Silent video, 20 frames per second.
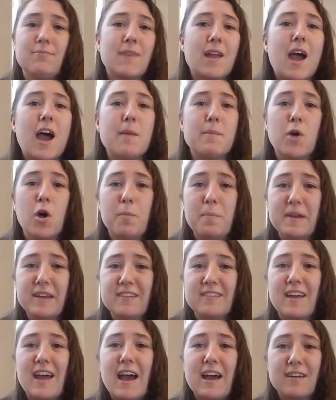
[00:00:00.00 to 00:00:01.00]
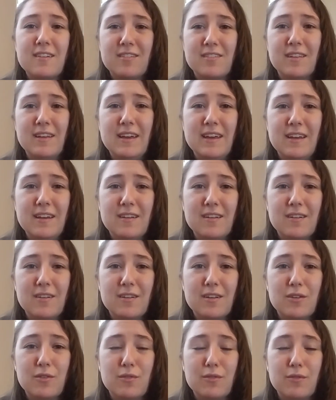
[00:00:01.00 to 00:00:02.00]
I'm hoping to actually
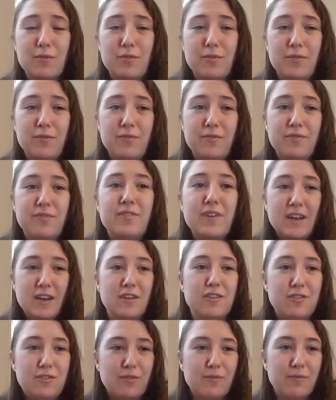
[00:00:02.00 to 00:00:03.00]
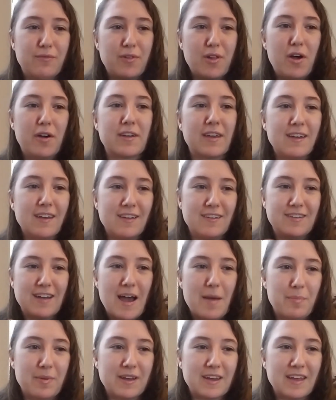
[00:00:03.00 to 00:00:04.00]
finish vlogging a
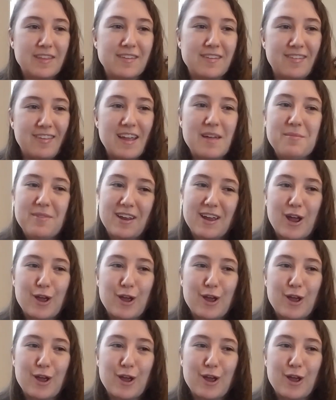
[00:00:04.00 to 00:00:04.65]
topic in the same day I